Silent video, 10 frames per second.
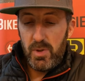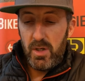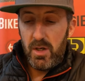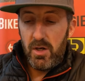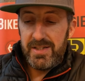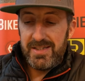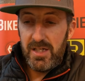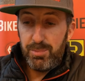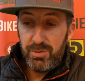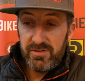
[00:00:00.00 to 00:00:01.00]
uh,
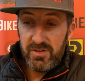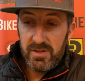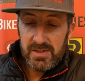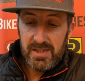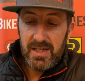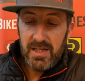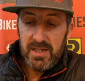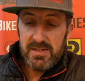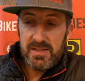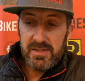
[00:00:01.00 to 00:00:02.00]
idea present
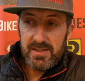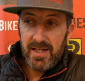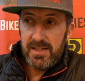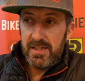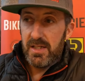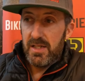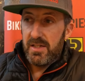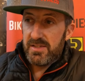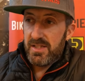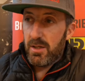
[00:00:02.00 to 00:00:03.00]
is the Denali
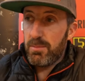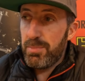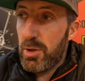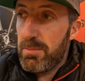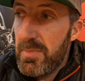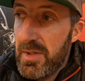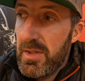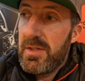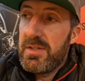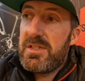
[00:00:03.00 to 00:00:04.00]
SoundBomb
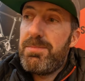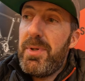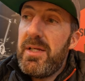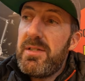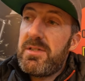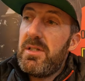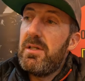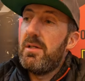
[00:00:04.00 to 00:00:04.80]
Split.